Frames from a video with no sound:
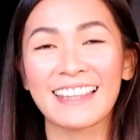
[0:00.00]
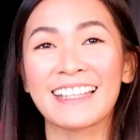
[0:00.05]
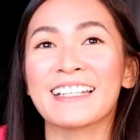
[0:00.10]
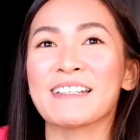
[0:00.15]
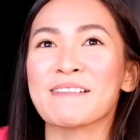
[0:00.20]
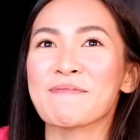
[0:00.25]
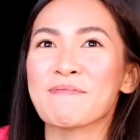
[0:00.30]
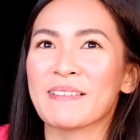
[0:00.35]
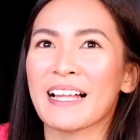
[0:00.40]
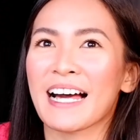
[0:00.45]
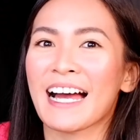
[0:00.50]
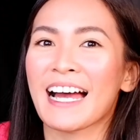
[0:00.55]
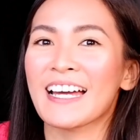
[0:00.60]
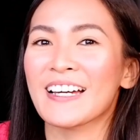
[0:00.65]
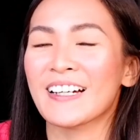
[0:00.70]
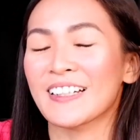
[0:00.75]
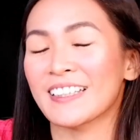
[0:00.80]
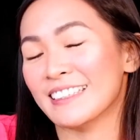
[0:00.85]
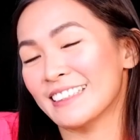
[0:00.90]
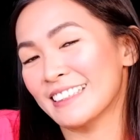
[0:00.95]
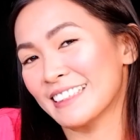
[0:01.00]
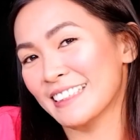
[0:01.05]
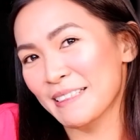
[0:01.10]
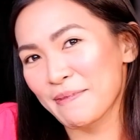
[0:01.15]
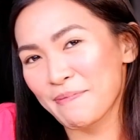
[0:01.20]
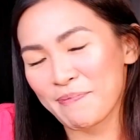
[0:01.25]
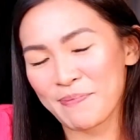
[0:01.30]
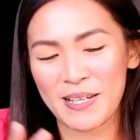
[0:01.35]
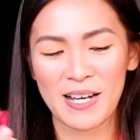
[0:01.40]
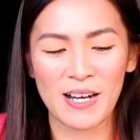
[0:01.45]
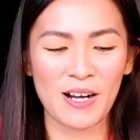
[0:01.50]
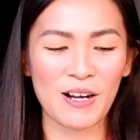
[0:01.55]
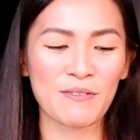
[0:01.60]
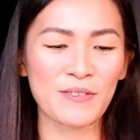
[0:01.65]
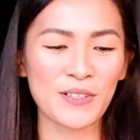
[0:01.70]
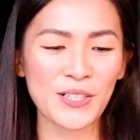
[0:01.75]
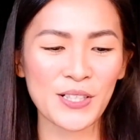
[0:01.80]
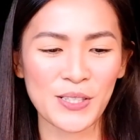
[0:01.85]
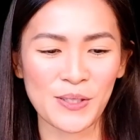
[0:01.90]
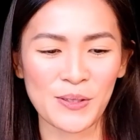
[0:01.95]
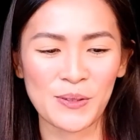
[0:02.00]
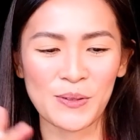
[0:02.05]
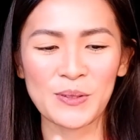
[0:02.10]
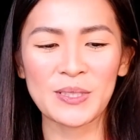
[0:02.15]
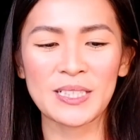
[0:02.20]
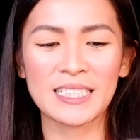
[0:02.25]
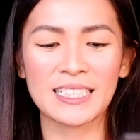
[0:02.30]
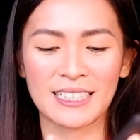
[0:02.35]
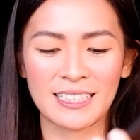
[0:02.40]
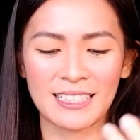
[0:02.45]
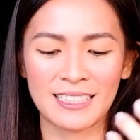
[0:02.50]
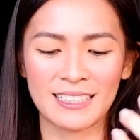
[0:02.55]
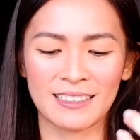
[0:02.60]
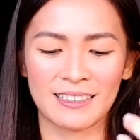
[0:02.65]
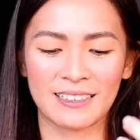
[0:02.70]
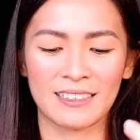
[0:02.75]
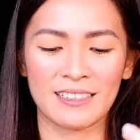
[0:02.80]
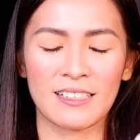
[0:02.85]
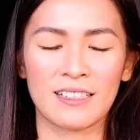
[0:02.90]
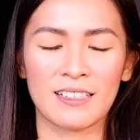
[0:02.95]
And then apply on the tip of your nose.